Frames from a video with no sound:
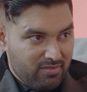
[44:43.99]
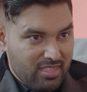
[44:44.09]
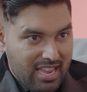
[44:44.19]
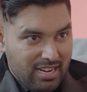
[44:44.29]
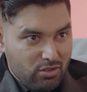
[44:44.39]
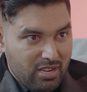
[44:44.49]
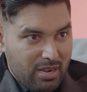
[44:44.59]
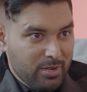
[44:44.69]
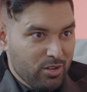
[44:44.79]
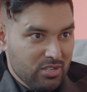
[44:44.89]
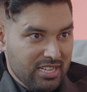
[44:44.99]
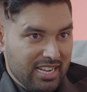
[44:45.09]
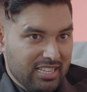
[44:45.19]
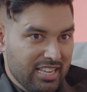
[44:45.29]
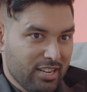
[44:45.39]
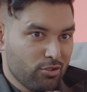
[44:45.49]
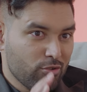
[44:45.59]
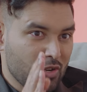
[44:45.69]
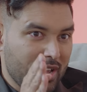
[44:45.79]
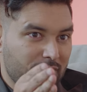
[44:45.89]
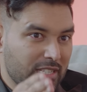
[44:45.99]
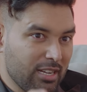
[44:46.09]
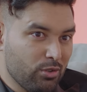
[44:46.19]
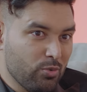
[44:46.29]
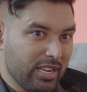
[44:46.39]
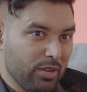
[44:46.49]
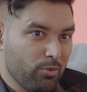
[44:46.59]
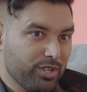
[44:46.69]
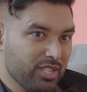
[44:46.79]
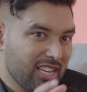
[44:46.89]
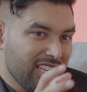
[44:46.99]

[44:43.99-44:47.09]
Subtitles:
They had to come in contact. They had to travel down to where he was.